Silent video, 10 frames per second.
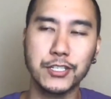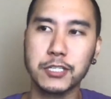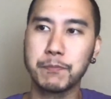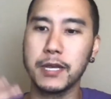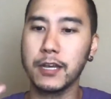
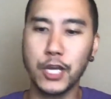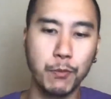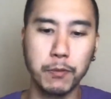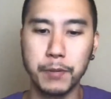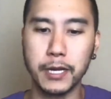Just be a
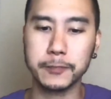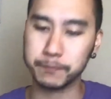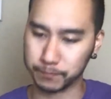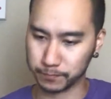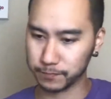human
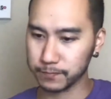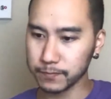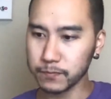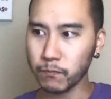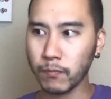being
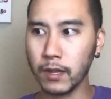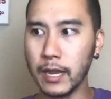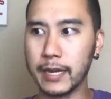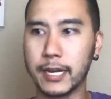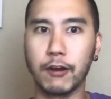
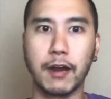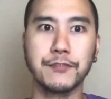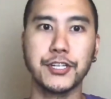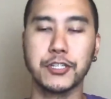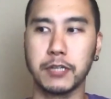and carry
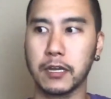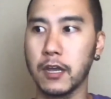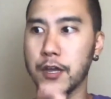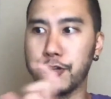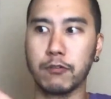conversation. Like
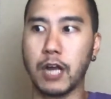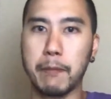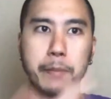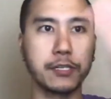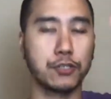don't
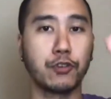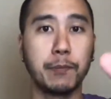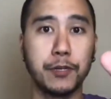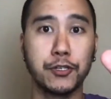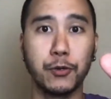copy and paste a
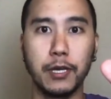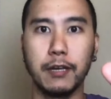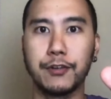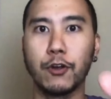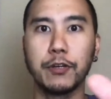script into it
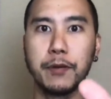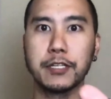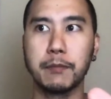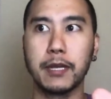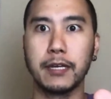and totally it
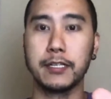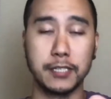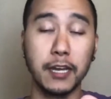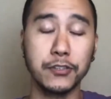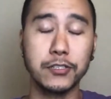doesn't make any
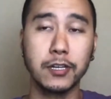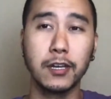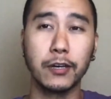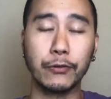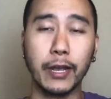sense,
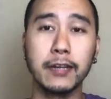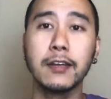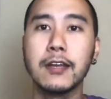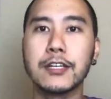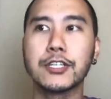right?
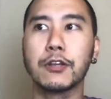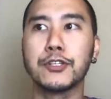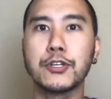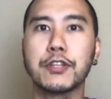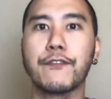So
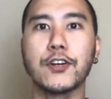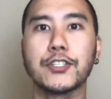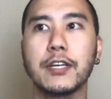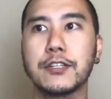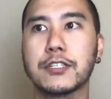use the first
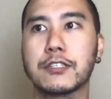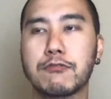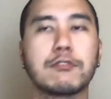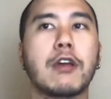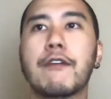thing and
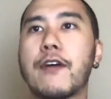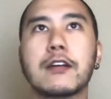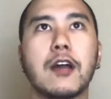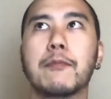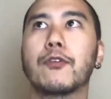just trying to
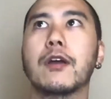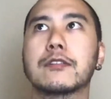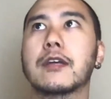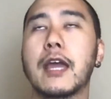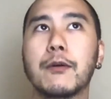find common ground
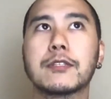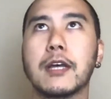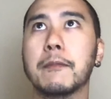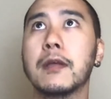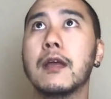and saying, hey, what's
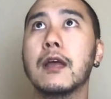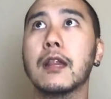up?